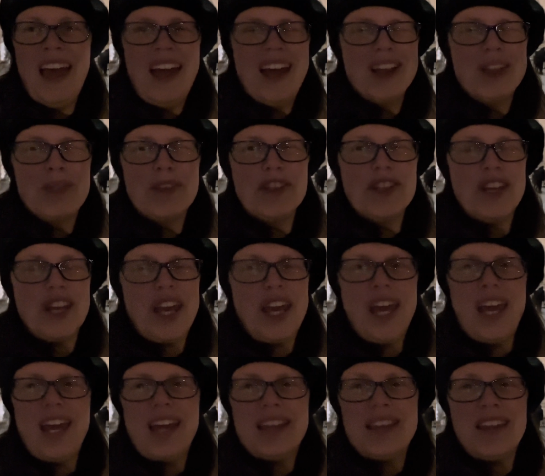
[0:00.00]

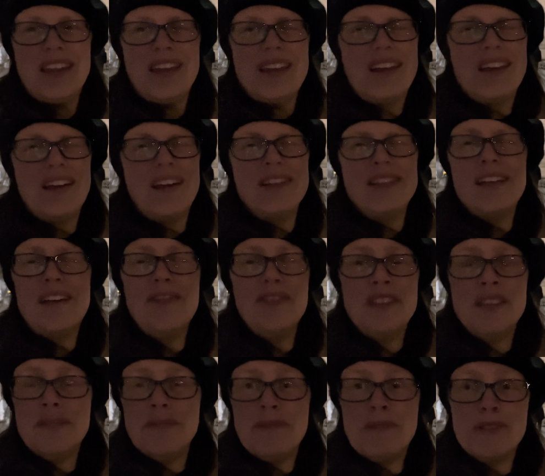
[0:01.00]
Especially,
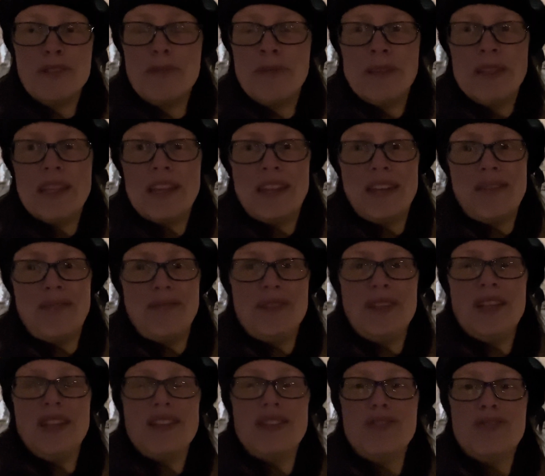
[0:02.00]
definitely the most amazing thing I've
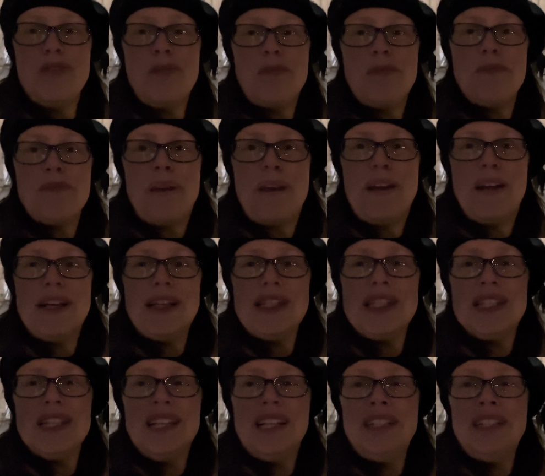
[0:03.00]
seen this trip in Paris.